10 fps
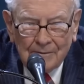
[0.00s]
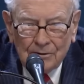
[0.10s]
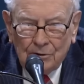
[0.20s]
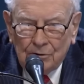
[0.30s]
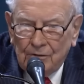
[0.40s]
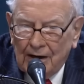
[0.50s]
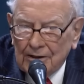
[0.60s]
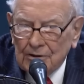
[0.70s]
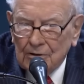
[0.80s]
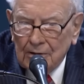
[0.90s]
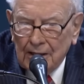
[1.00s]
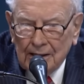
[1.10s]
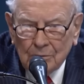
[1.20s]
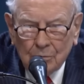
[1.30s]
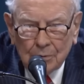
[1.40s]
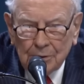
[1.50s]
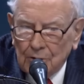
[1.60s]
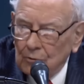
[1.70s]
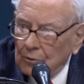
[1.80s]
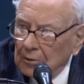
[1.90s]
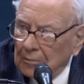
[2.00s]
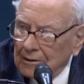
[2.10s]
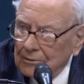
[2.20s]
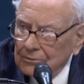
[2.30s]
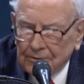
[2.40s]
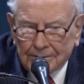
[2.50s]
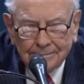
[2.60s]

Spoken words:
good value and where we don't worry about losing.